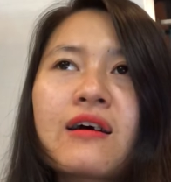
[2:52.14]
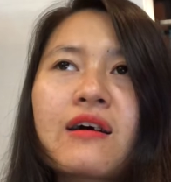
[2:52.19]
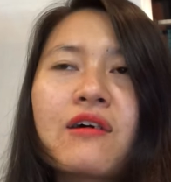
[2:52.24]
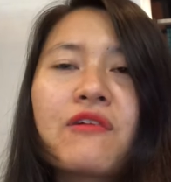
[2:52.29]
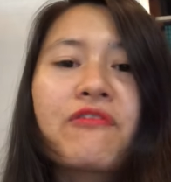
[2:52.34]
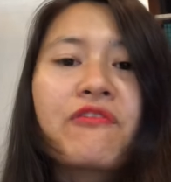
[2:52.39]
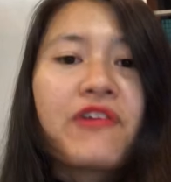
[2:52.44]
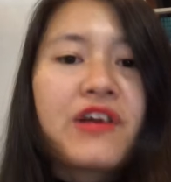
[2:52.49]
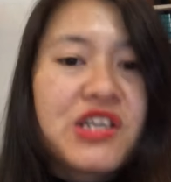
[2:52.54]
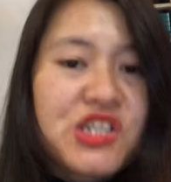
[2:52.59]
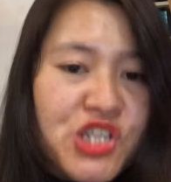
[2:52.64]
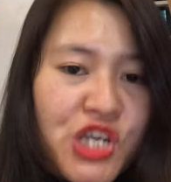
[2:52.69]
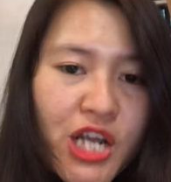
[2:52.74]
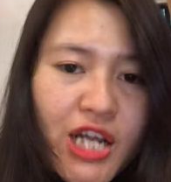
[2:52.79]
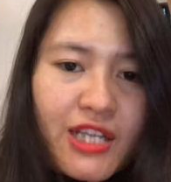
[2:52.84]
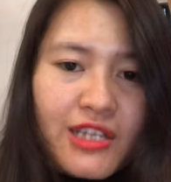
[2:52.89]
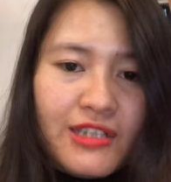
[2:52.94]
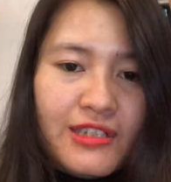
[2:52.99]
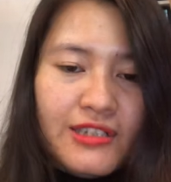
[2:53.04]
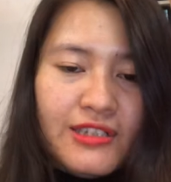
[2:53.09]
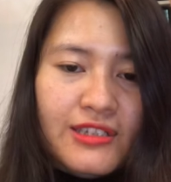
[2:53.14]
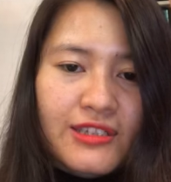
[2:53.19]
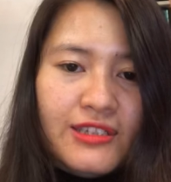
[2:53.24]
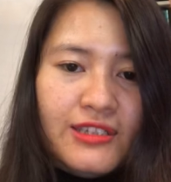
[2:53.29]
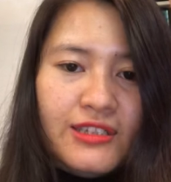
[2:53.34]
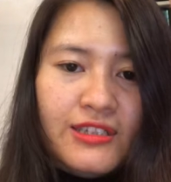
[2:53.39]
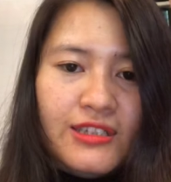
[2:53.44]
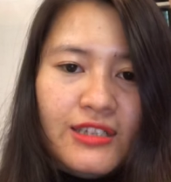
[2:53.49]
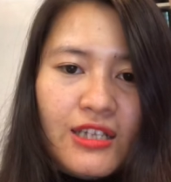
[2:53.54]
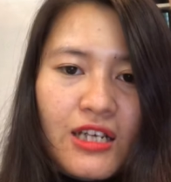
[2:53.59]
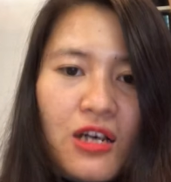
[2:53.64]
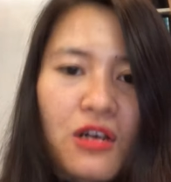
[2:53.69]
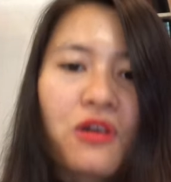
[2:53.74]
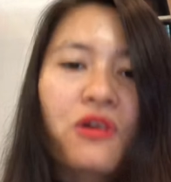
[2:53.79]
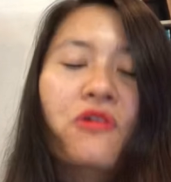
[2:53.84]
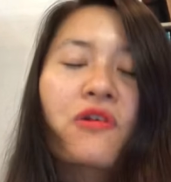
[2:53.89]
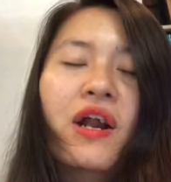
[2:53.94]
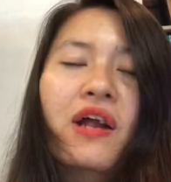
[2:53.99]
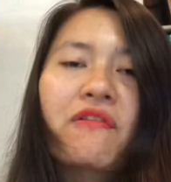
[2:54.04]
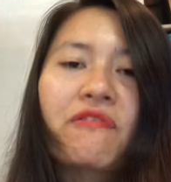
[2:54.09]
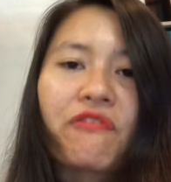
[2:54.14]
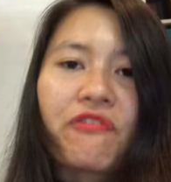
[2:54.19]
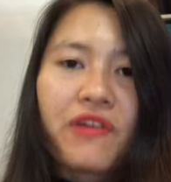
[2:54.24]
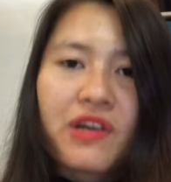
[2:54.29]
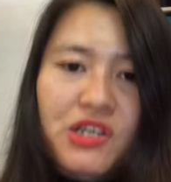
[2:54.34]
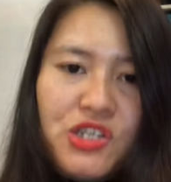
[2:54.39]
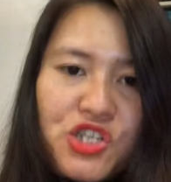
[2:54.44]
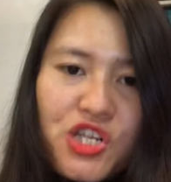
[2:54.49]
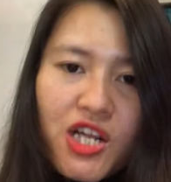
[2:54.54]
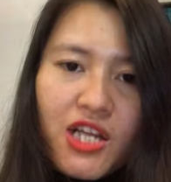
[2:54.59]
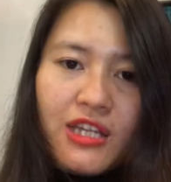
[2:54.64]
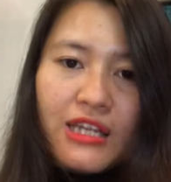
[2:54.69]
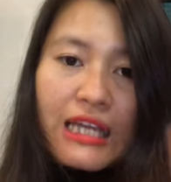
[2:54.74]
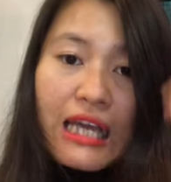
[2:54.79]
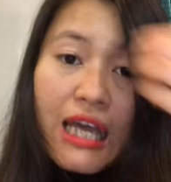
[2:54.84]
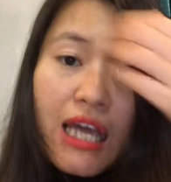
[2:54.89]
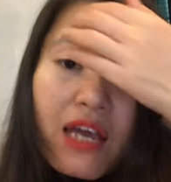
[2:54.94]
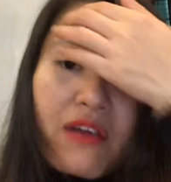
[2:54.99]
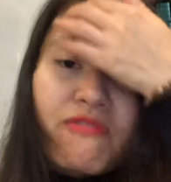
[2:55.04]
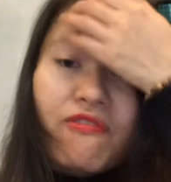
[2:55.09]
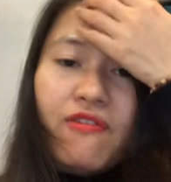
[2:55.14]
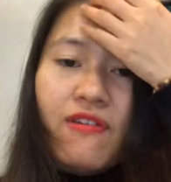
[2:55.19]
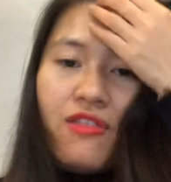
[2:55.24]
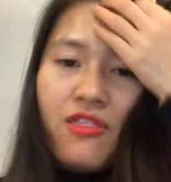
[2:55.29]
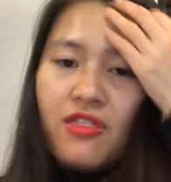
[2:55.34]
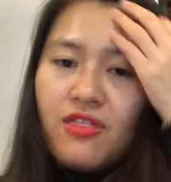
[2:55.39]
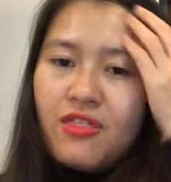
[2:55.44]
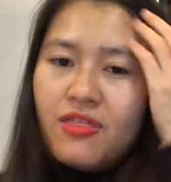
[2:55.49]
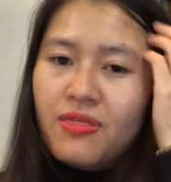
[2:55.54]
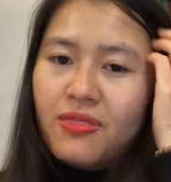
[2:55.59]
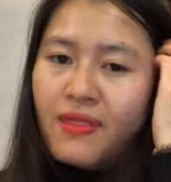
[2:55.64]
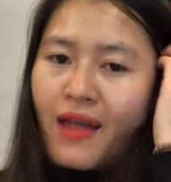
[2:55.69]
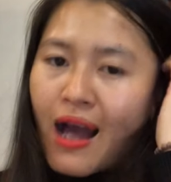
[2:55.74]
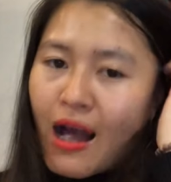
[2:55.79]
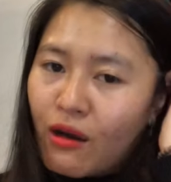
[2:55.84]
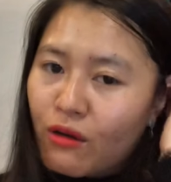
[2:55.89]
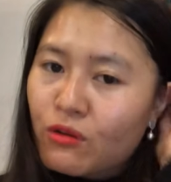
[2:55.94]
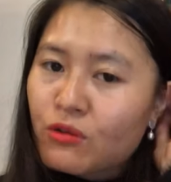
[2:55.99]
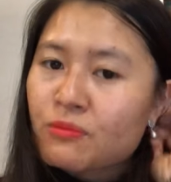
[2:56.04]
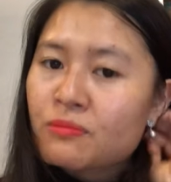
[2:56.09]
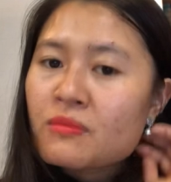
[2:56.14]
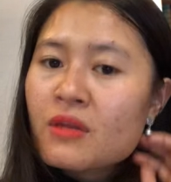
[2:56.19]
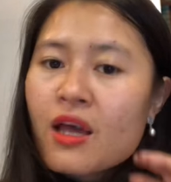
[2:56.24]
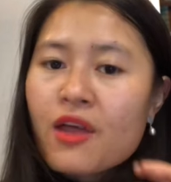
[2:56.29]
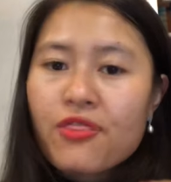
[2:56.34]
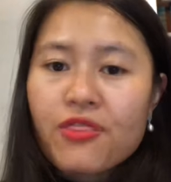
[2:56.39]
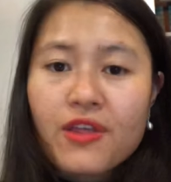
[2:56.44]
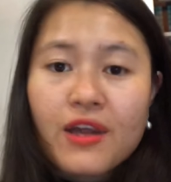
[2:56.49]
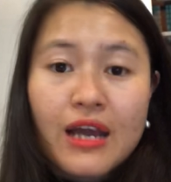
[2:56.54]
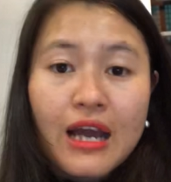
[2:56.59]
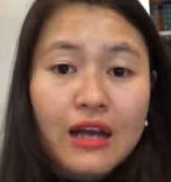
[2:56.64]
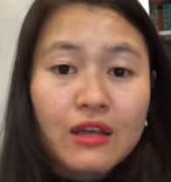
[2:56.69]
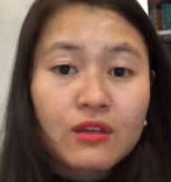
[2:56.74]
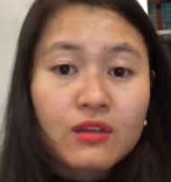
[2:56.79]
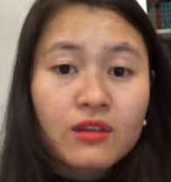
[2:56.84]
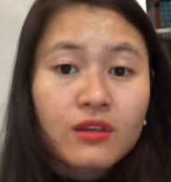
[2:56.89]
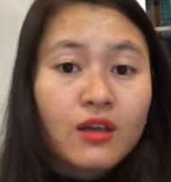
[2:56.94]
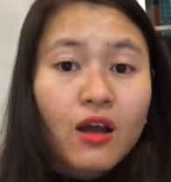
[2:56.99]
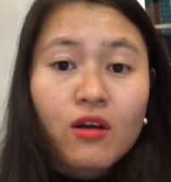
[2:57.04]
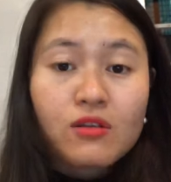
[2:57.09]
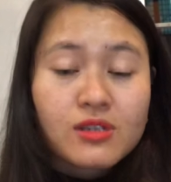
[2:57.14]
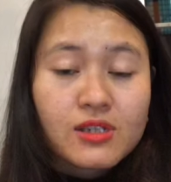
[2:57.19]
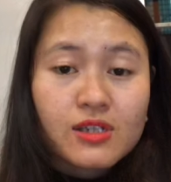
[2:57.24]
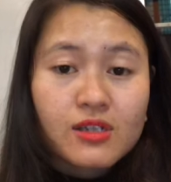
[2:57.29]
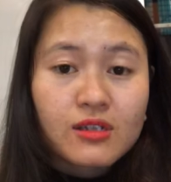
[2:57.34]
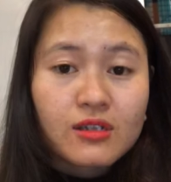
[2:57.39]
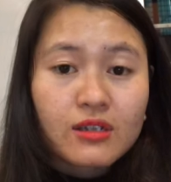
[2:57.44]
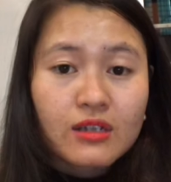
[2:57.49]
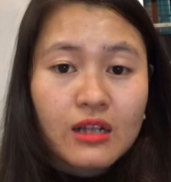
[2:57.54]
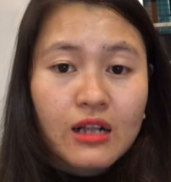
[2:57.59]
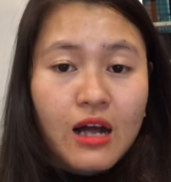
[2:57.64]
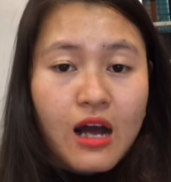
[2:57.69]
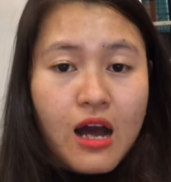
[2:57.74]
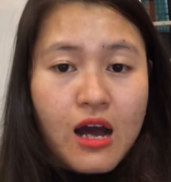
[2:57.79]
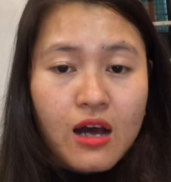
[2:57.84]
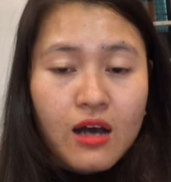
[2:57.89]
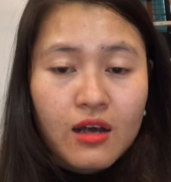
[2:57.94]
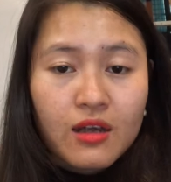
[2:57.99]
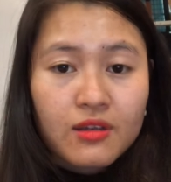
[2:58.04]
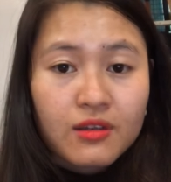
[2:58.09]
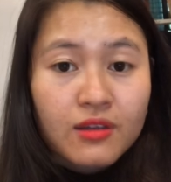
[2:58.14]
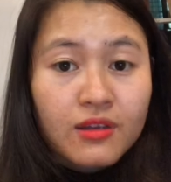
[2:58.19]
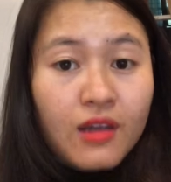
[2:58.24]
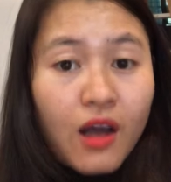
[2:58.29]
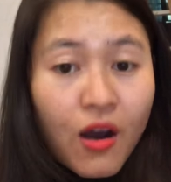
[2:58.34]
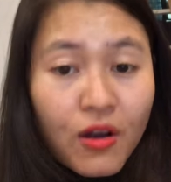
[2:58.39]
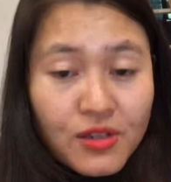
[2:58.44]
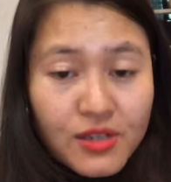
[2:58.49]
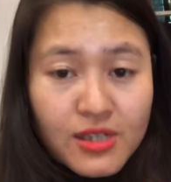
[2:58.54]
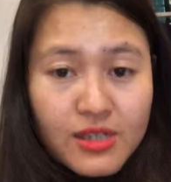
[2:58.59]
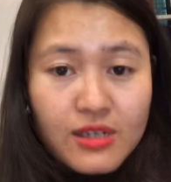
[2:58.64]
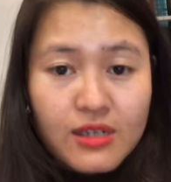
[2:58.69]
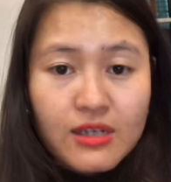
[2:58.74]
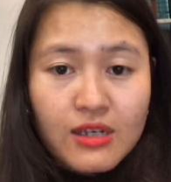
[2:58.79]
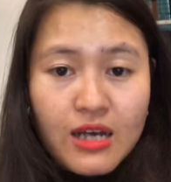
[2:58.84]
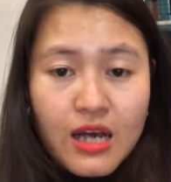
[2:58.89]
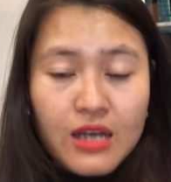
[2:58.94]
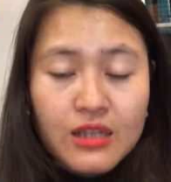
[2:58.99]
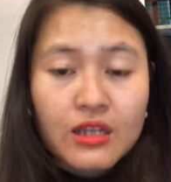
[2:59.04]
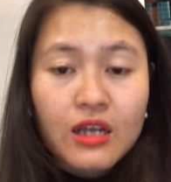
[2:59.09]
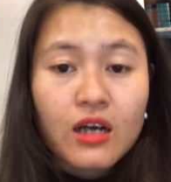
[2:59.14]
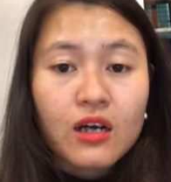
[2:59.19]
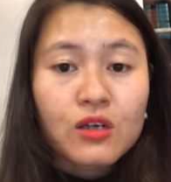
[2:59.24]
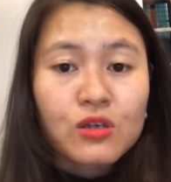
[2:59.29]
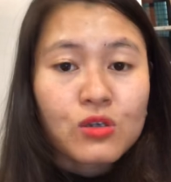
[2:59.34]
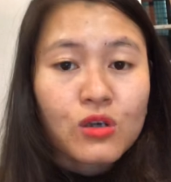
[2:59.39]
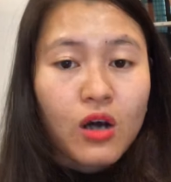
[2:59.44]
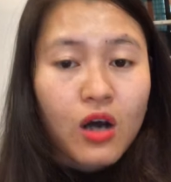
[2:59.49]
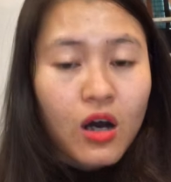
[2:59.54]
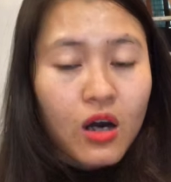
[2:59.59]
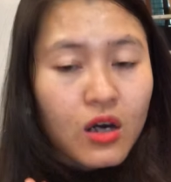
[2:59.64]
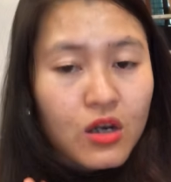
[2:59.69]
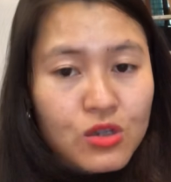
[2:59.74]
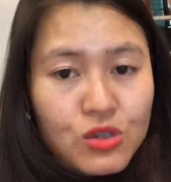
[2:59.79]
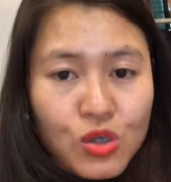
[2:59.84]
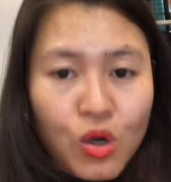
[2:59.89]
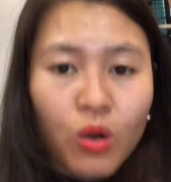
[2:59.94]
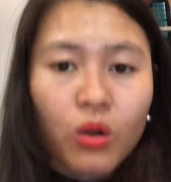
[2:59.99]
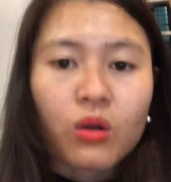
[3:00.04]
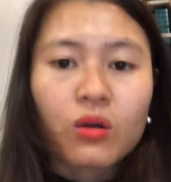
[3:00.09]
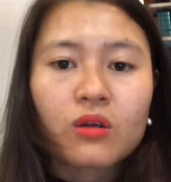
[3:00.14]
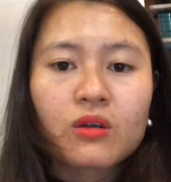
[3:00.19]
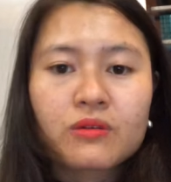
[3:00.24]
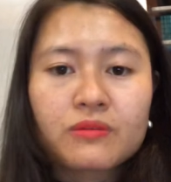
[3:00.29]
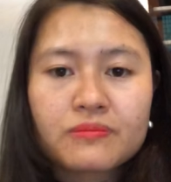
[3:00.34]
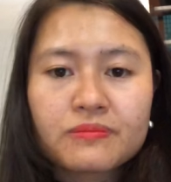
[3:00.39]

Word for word: a vision, a great vision. Even now, they are not not and odor.